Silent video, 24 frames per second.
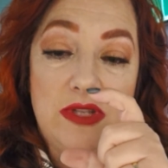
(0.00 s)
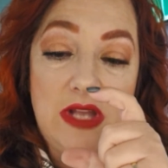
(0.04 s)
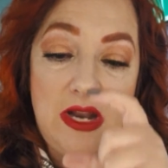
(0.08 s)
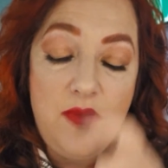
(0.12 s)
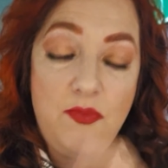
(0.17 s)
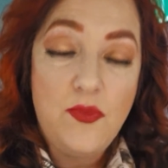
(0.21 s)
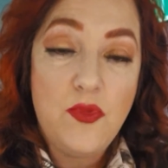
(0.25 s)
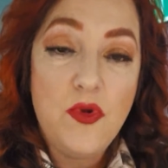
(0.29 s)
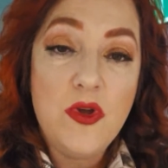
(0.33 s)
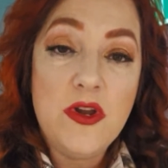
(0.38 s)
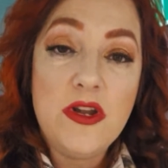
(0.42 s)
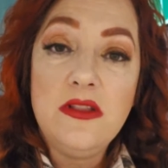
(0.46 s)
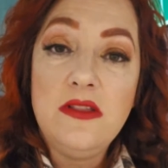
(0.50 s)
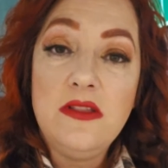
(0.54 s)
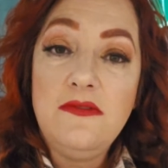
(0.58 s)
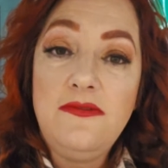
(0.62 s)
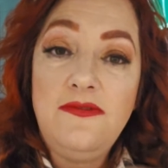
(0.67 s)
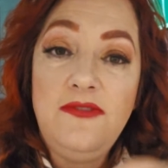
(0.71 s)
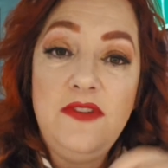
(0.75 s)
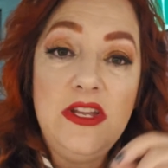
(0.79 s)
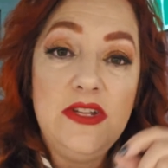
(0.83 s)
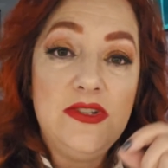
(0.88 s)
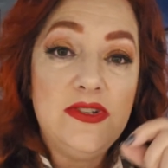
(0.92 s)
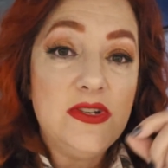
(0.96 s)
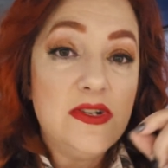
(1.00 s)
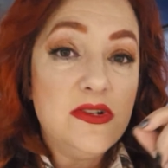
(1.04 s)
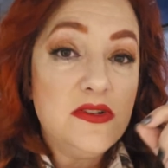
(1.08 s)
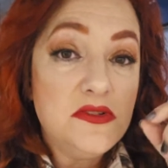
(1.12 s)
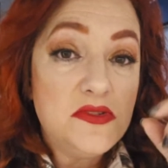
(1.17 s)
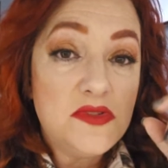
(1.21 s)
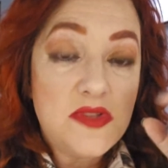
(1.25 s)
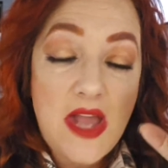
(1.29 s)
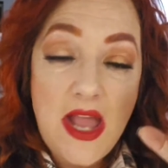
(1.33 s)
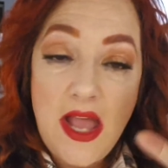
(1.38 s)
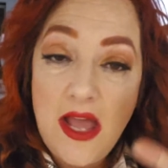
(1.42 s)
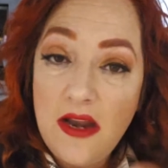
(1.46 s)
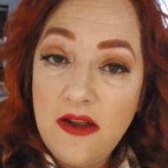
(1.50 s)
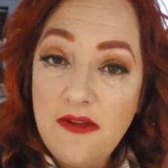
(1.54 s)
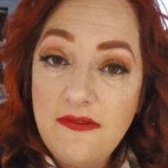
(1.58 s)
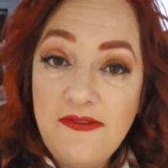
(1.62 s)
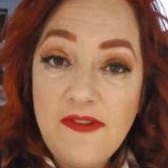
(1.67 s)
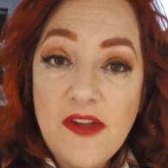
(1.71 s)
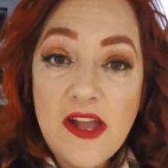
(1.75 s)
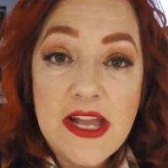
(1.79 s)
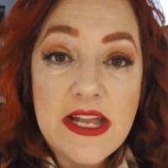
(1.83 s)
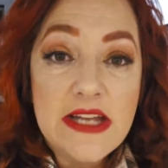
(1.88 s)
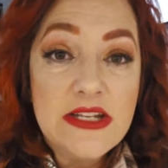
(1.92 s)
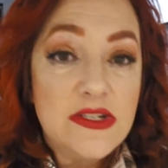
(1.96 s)
one of the features, how to
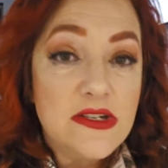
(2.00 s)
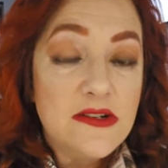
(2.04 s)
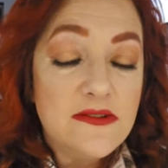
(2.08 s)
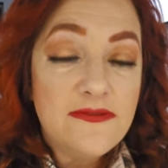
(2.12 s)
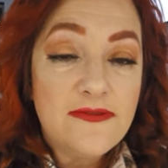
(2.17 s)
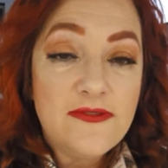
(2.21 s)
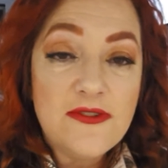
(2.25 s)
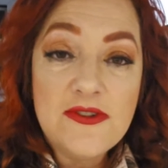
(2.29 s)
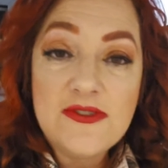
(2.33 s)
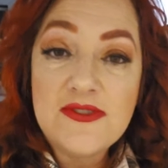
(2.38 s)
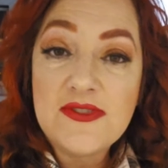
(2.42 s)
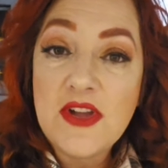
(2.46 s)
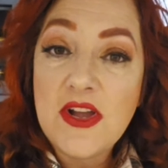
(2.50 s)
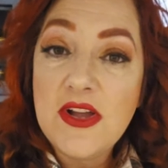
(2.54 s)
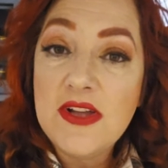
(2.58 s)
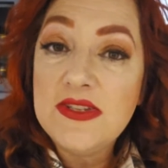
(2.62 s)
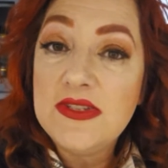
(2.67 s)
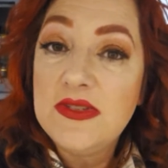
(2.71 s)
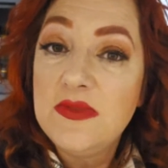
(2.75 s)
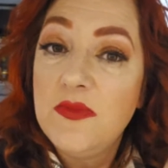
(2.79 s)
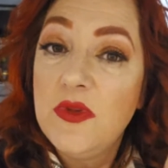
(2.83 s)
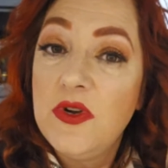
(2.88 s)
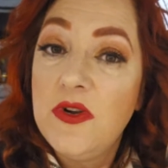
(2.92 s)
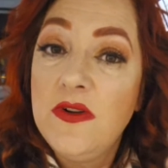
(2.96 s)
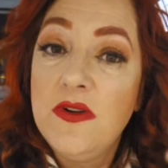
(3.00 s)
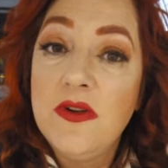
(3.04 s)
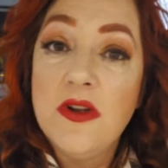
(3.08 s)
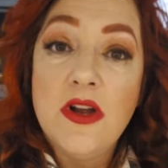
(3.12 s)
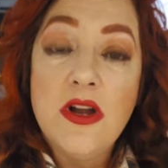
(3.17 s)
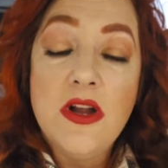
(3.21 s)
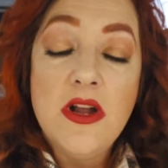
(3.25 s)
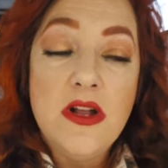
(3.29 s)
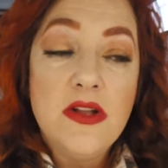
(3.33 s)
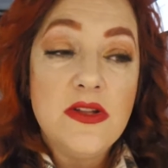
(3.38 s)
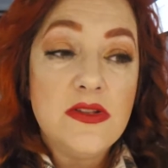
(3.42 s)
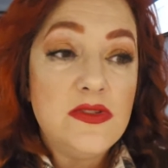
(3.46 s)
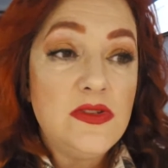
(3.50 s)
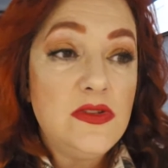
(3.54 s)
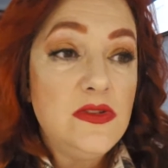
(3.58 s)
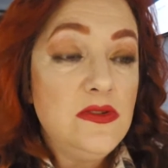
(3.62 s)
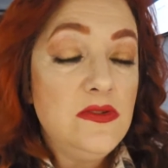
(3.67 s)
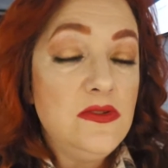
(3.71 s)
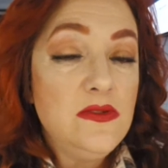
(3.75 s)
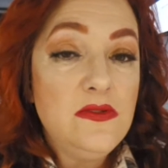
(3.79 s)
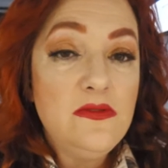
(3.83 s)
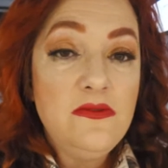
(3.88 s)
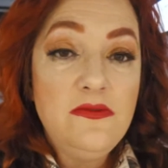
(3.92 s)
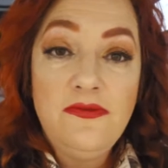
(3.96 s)
find your first customer,
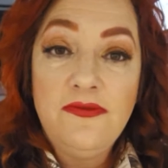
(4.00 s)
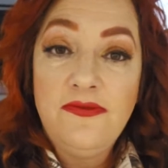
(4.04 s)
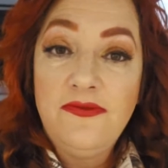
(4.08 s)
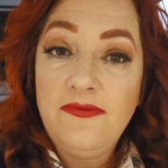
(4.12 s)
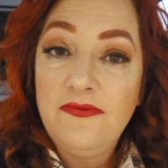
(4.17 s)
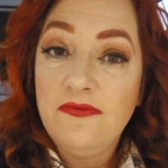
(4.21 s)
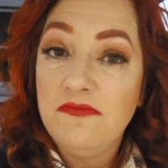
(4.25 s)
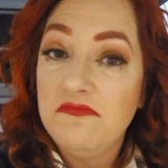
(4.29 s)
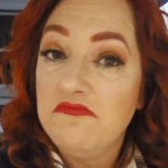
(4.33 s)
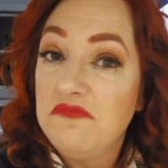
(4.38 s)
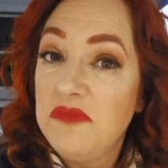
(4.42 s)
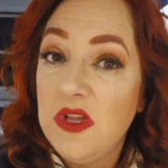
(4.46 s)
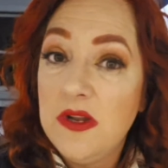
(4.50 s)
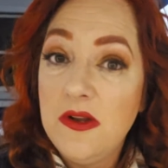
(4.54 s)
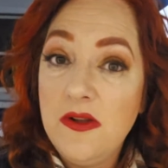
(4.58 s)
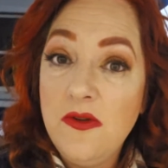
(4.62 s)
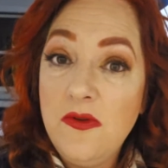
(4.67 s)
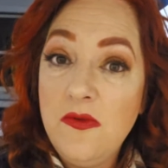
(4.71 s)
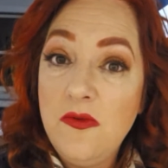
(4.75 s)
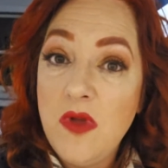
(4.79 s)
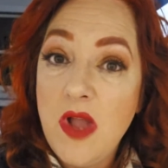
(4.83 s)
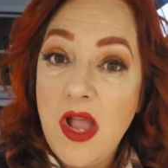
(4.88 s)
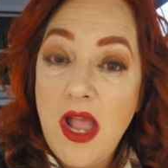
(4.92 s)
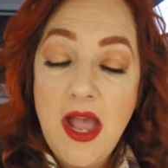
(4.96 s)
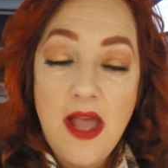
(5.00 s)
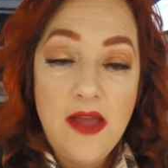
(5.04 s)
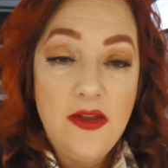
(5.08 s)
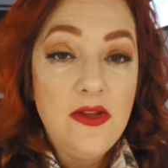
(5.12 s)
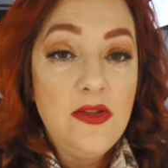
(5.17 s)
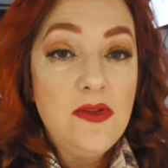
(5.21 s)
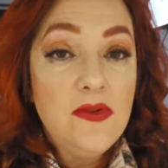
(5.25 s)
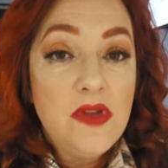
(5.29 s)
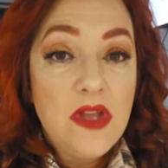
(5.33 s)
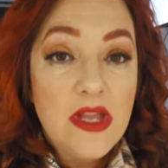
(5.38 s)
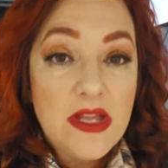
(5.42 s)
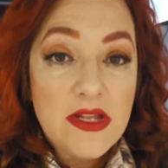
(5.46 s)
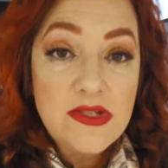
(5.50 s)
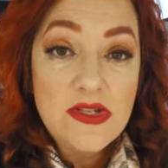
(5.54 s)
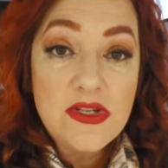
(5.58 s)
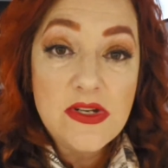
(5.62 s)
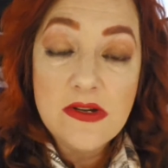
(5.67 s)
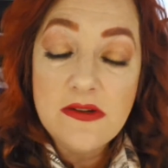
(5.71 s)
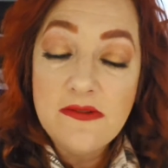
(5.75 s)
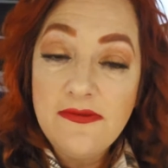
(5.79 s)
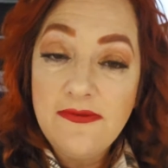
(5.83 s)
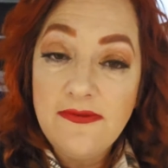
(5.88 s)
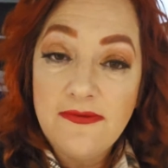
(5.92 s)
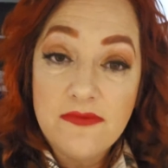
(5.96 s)
to how do you get your
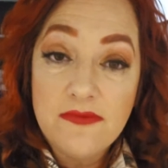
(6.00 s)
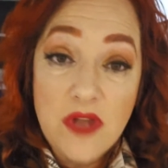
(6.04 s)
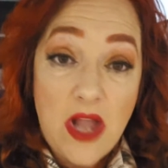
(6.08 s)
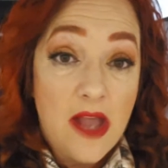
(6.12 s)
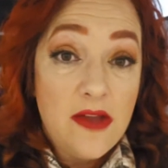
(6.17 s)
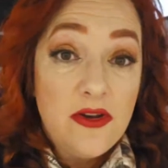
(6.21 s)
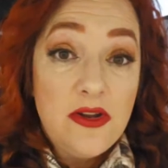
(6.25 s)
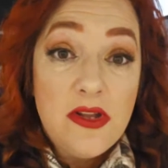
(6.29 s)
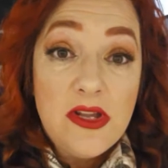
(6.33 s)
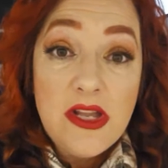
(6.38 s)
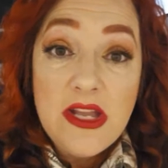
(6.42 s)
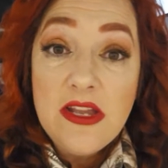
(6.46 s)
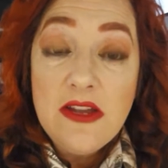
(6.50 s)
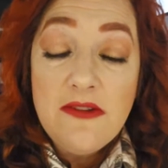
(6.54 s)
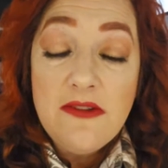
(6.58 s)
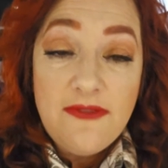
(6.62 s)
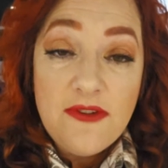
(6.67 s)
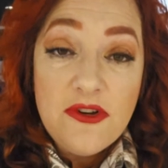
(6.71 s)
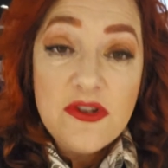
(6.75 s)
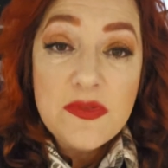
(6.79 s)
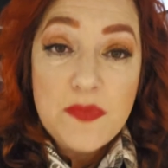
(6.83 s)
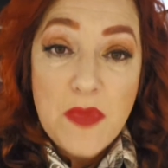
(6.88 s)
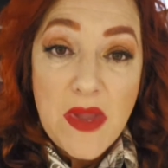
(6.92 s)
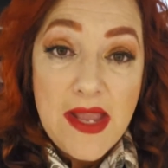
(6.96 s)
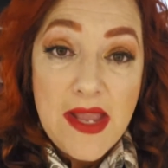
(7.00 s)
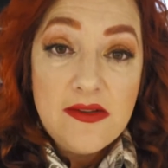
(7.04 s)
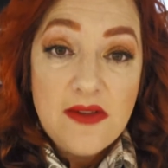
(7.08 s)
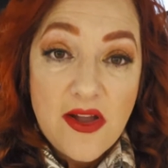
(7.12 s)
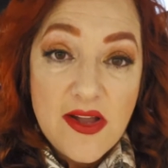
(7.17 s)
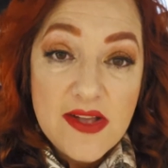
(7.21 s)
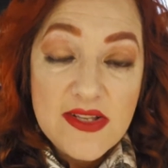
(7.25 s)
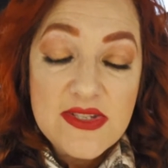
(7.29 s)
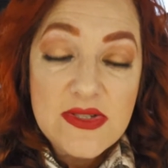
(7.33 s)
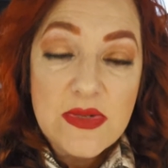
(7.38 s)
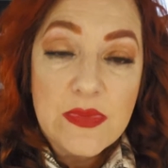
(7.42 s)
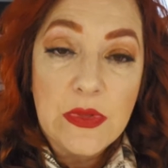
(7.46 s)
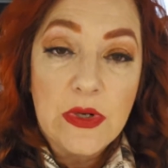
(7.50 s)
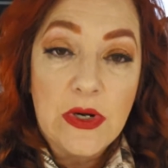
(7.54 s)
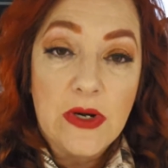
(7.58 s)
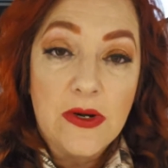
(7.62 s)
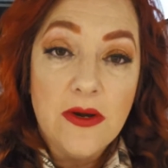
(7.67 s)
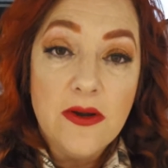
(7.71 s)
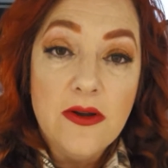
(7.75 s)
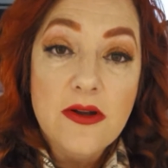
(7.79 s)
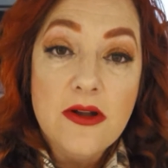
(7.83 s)
first paid customer.